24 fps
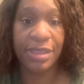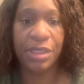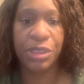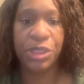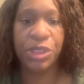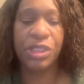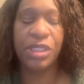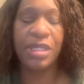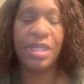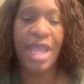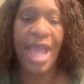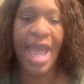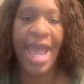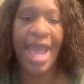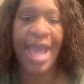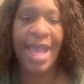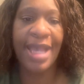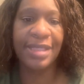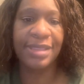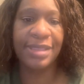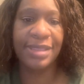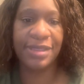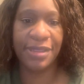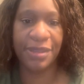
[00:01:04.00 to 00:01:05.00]
she
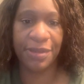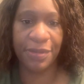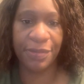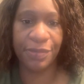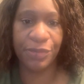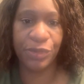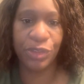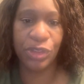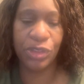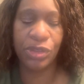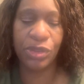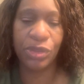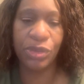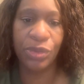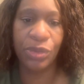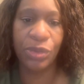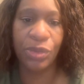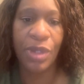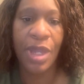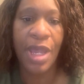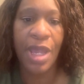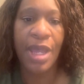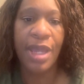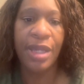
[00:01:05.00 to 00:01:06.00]
asked them
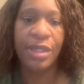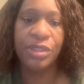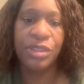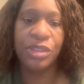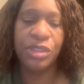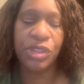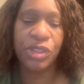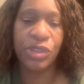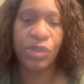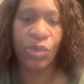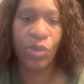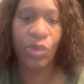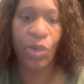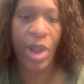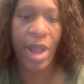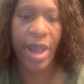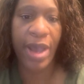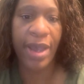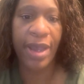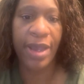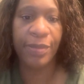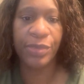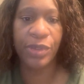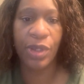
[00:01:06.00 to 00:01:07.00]
to
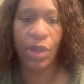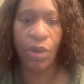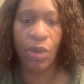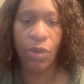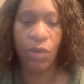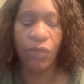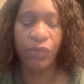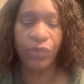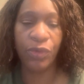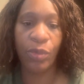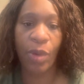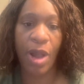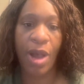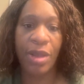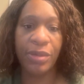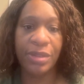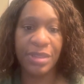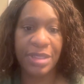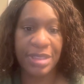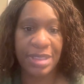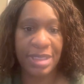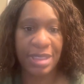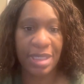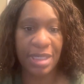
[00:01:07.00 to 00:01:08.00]
describe the overall
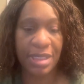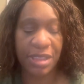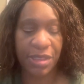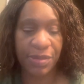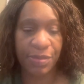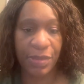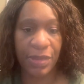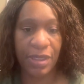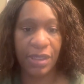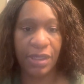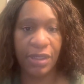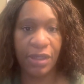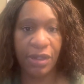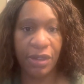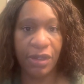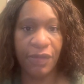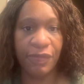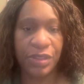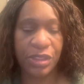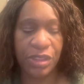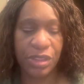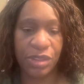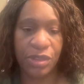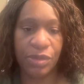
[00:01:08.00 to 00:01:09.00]
assessment of
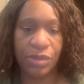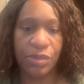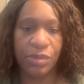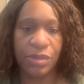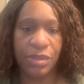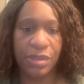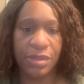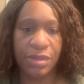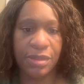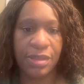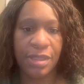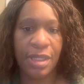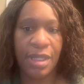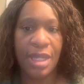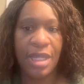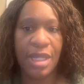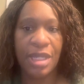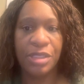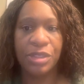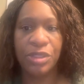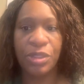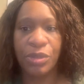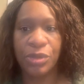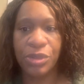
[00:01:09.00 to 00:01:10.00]
the students.
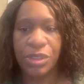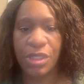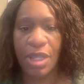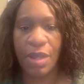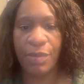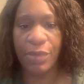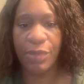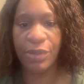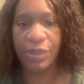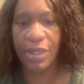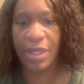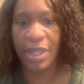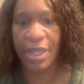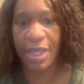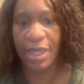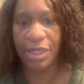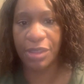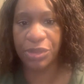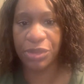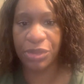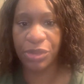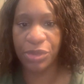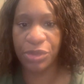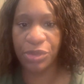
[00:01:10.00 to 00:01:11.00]
So some of the
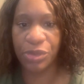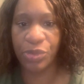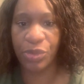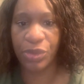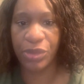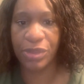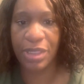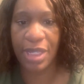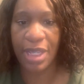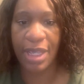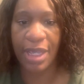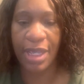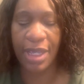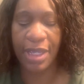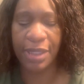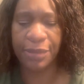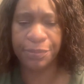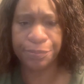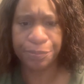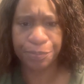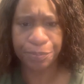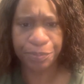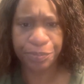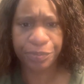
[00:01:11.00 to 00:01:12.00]
answers were that
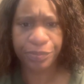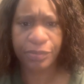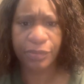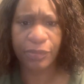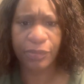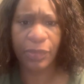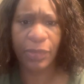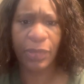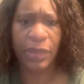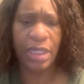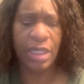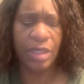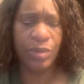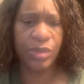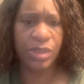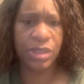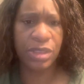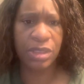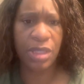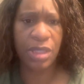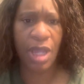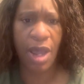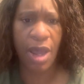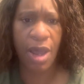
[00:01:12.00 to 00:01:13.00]
he was
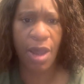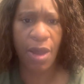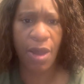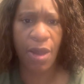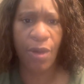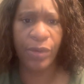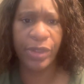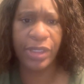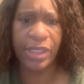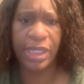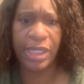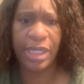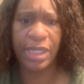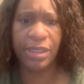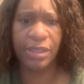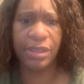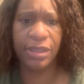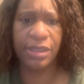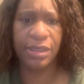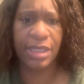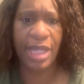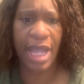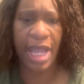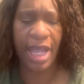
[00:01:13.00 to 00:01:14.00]
tall, he had a
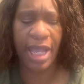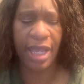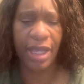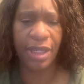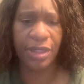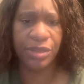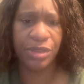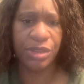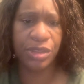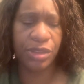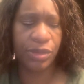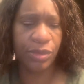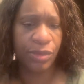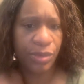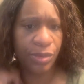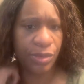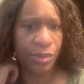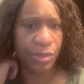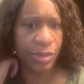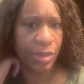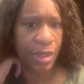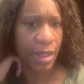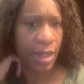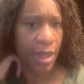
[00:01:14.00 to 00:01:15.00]
good attitude,